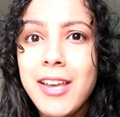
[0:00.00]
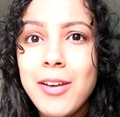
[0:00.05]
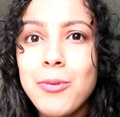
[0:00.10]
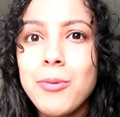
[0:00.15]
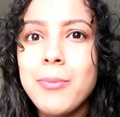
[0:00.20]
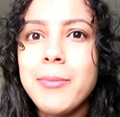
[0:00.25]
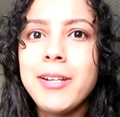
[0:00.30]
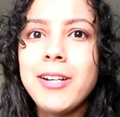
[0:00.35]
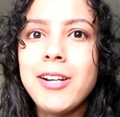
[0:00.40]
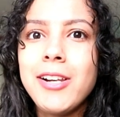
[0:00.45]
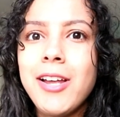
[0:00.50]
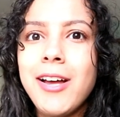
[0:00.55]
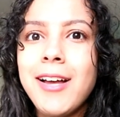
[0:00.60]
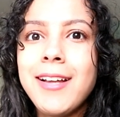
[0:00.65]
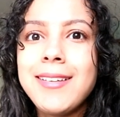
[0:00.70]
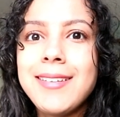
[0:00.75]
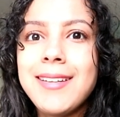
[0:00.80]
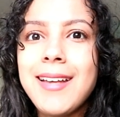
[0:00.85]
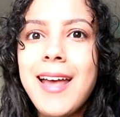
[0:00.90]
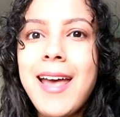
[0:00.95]
it will mean a
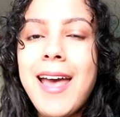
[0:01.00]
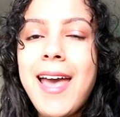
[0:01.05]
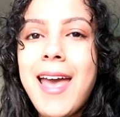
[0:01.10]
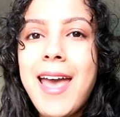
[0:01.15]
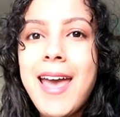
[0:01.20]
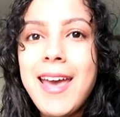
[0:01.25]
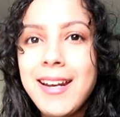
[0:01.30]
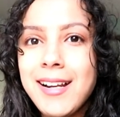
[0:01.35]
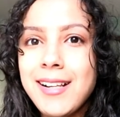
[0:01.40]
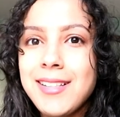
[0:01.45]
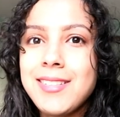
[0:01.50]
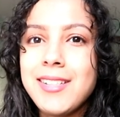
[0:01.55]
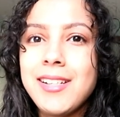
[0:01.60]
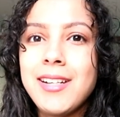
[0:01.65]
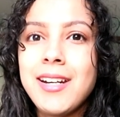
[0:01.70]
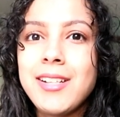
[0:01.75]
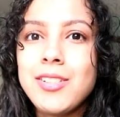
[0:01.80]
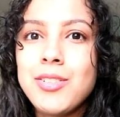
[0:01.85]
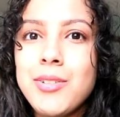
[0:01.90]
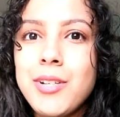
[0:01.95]
lot. And I'll see you
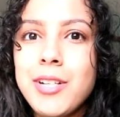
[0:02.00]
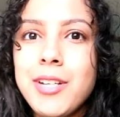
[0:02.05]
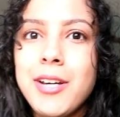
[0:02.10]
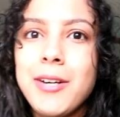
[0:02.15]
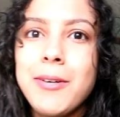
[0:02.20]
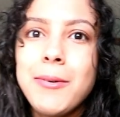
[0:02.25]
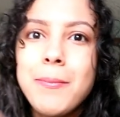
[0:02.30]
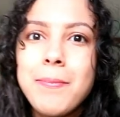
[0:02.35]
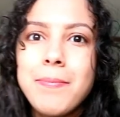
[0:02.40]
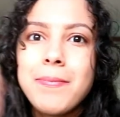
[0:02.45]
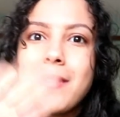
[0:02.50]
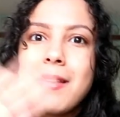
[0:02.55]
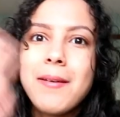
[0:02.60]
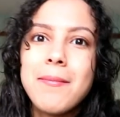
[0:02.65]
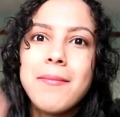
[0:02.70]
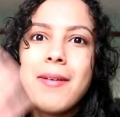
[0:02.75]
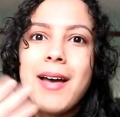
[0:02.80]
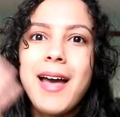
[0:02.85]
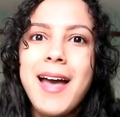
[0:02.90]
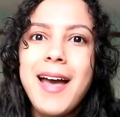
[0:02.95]
next video.
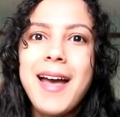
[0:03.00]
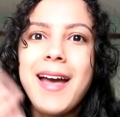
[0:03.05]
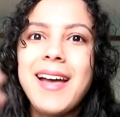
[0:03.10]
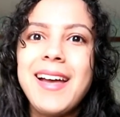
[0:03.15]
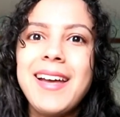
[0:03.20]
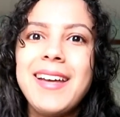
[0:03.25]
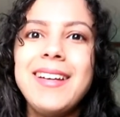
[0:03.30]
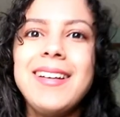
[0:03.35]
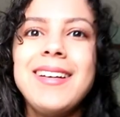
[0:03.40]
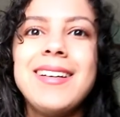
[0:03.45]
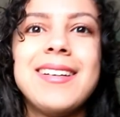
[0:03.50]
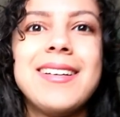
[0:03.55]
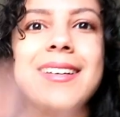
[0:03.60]
Bye!